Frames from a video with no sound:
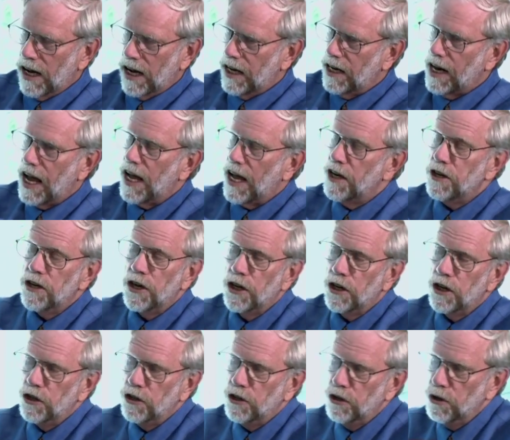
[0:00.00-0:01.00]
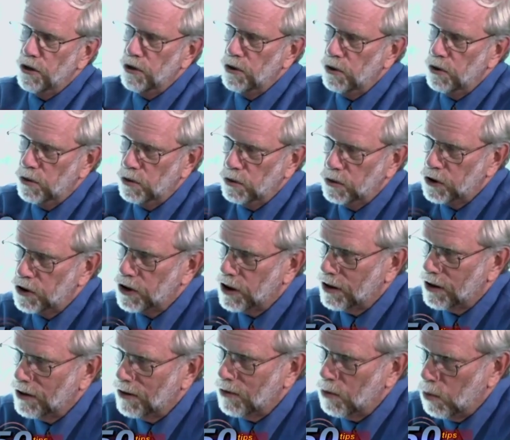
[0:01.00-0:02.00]
and had huge
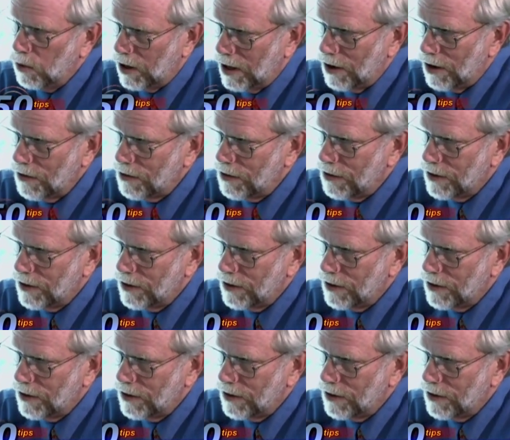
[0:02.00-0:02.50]
wealth.